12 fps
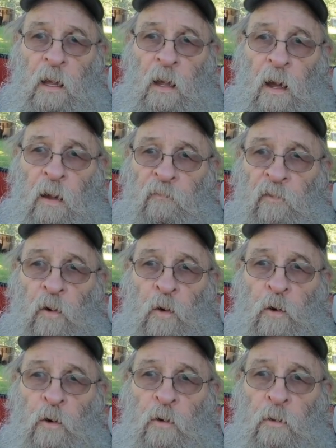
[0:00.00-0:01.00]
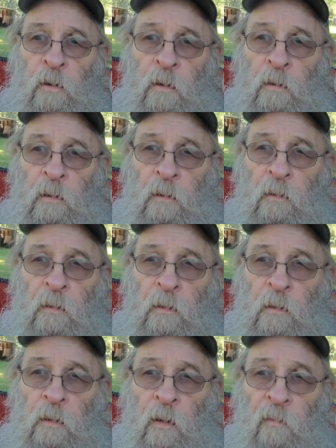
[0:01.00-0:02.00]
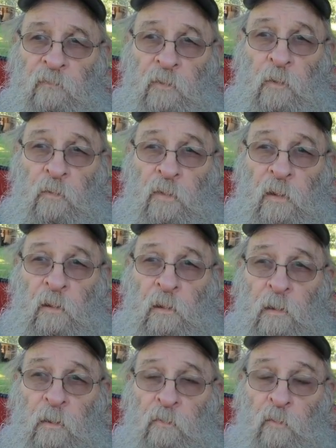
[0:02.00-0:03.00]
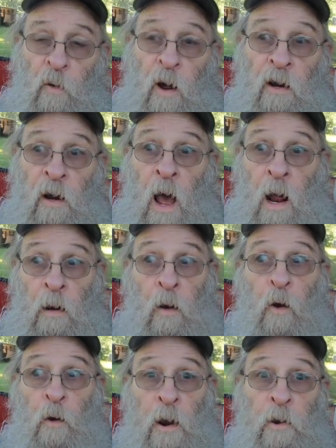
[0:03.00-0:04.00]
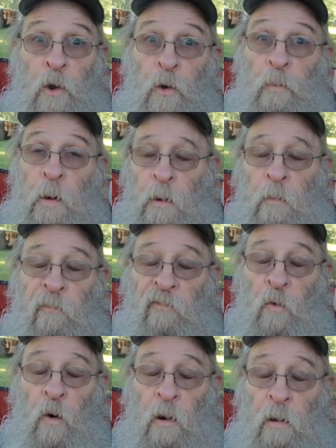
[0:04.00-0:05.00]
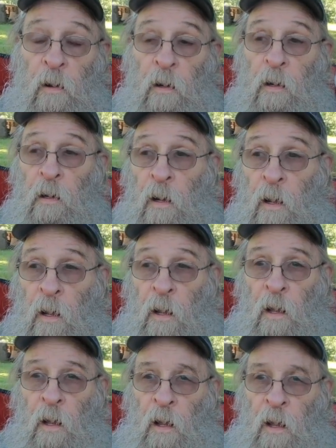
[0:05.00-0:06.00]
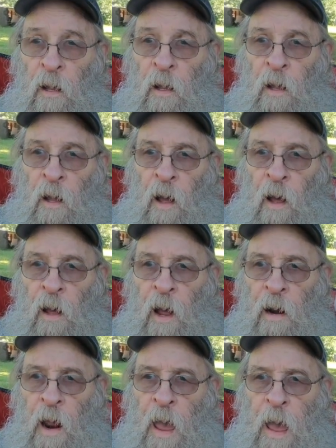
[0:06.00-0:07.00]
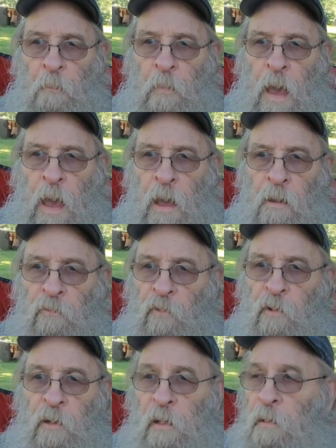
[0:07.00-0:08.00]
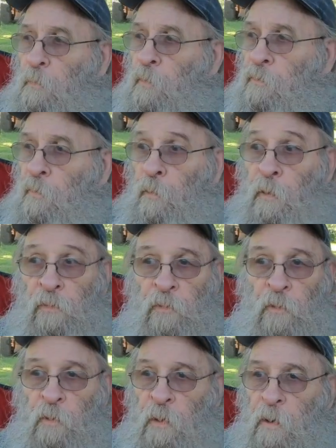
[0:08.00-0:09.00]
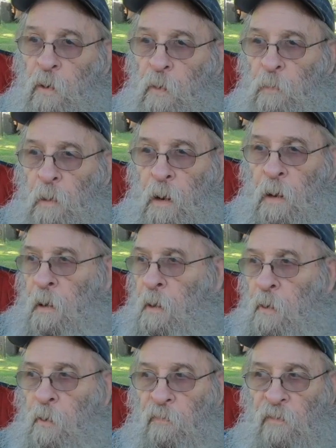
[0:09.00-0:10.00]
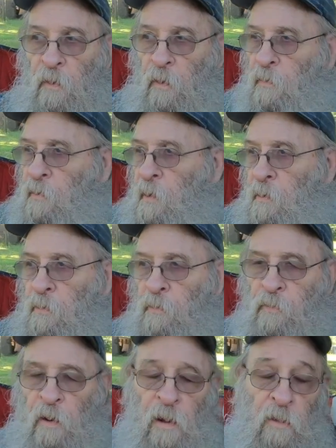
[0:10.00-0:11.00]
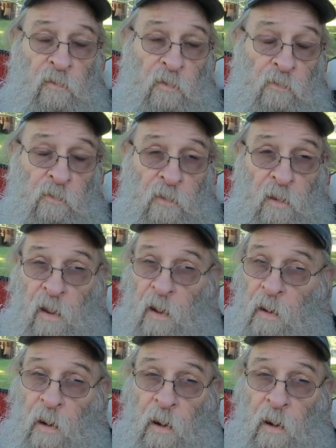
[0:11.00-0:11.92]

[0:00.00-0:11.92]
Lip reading: I've learned a few things. Well, I've not learned. I knew better before I done it. I kind of haphazardly went through here, planting here, there, and yonder, trying this and that.